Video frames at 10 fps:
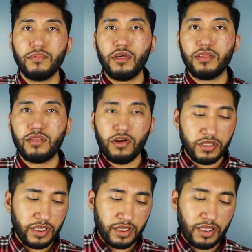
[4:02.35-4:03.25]
The
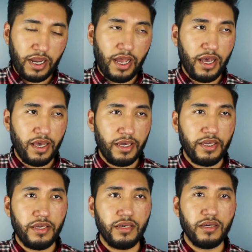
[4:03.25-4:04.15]
third thing that
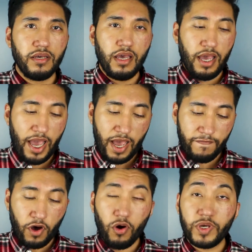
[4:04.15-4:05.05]
I
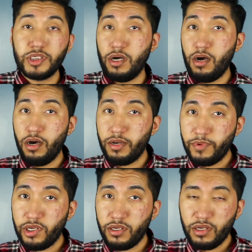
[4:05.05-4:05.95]
have always on
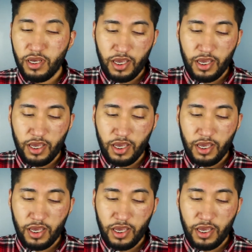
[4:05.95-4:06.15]
me